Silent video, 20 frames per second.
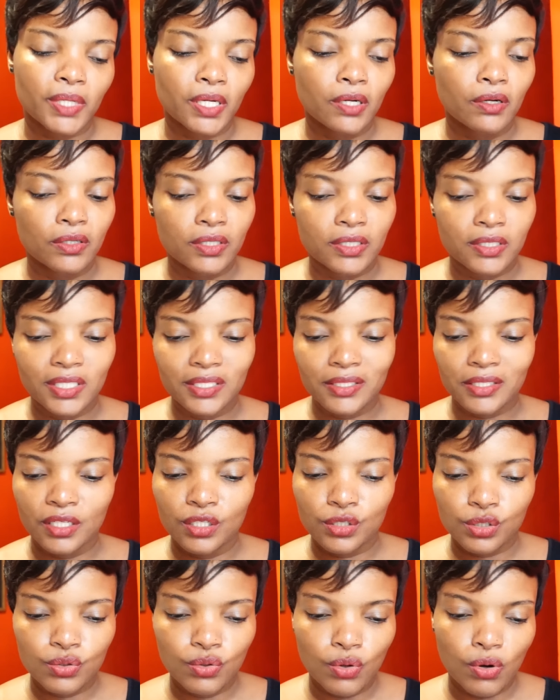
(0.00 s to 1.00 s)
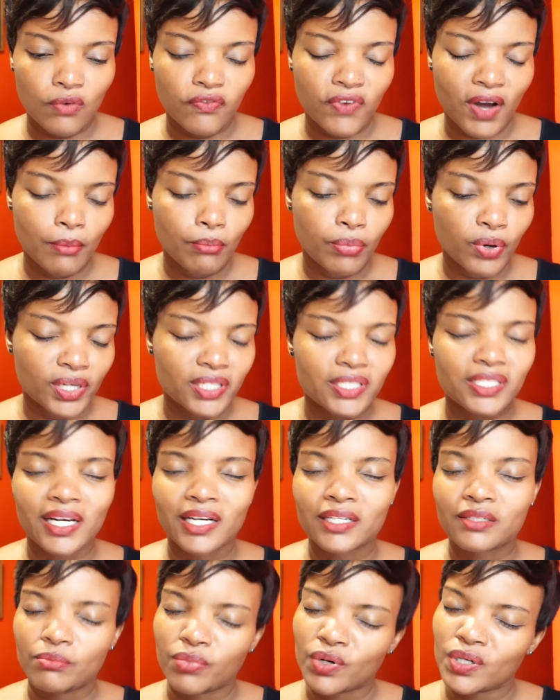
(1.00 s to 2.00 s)
Because this issue of a boy
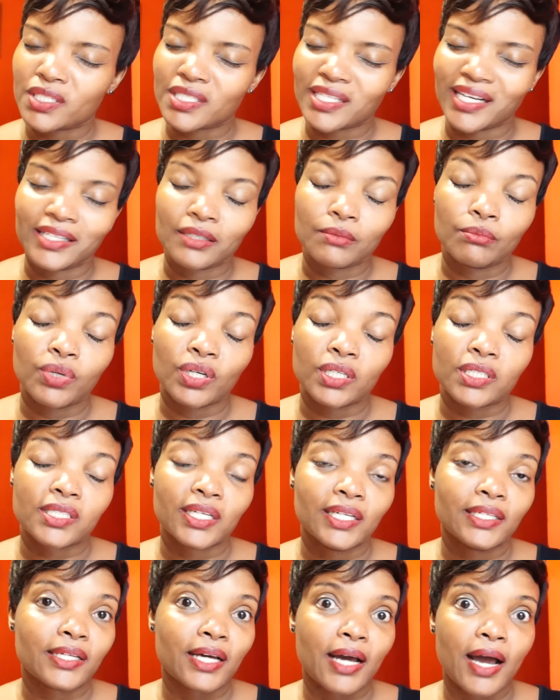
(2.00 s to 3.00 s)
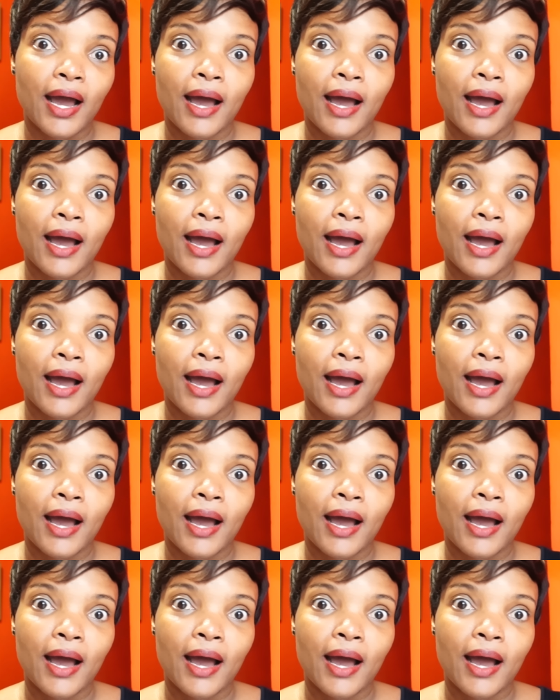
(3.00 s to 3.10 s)
child,